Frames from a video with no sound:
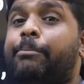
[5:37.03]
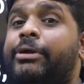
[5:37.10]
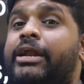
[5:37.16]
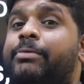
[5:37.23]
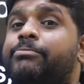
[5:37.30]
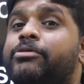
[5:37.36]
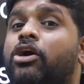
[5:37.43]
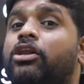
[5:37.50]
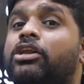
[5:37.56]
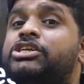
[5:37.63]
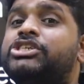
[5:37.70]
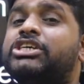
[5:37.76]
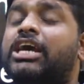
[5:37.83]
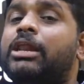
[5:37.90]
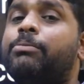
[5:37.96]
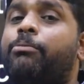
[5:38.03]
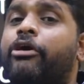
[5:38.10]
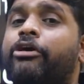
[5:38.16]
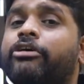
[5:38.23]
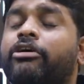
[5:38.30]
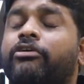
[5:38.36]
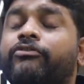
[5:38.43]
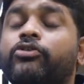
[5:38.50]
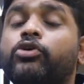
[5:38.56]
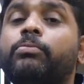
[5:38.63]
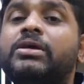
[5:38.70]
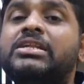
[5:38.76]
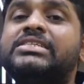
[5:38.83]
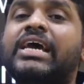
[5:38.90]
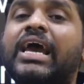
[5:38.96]
Epidemiological point of
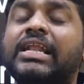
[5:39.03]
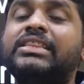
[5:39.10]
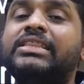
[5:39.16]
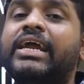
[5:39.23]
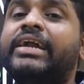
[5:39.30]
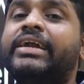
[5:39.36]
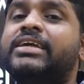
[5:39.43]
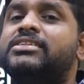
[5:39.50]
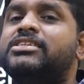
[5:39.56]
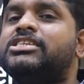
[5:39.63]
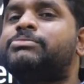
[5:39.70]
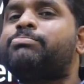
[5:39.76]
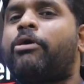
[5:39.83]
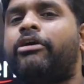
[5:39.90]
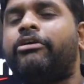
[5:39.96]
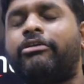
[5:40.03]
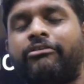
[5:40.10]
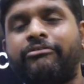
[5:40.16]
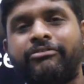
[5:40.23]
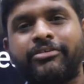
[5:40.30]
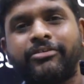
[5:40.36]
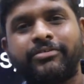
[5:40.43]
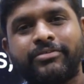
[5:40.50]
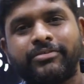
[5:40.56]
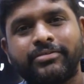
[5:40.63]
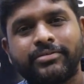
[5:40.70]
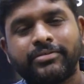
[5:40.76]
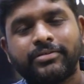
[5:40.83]
view means health and disease point of view.